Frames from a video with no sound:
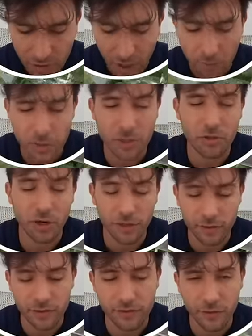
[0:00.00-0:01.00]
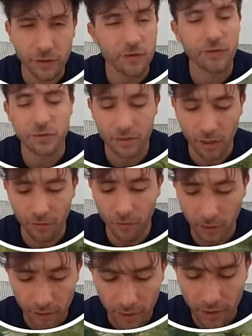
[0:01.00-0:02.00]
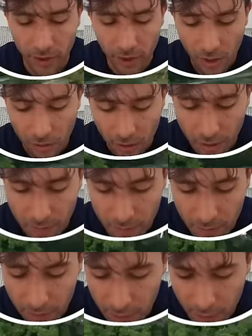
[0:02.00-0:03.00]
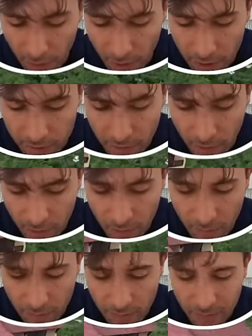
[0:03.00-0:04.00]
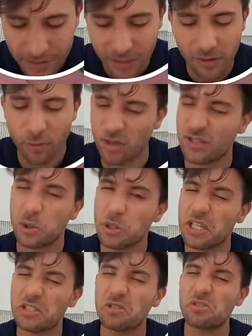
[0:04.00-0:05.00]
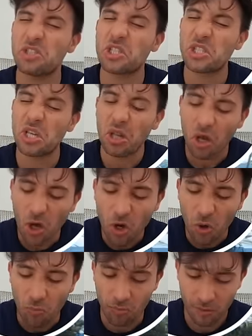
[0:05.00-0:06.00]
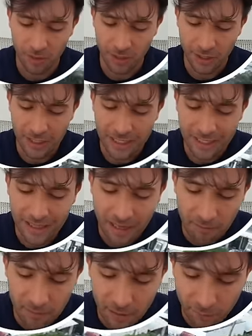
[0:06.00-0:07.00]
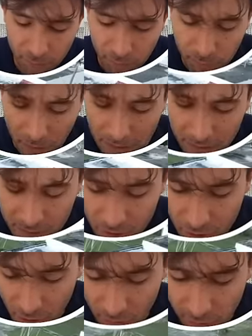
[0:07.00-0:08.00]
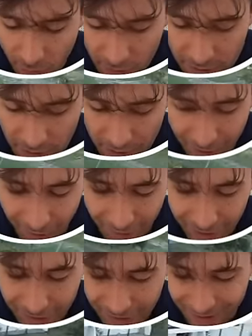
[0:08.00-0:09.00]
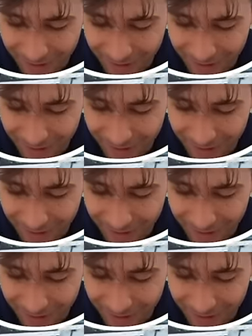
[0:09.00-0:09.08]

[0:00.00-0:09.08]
not be trying these videos yourself. Alright? Let me be your eyes. Uh, let me let me take the risk. You guys can just chill at home. Let me pilot the drone for you. All right.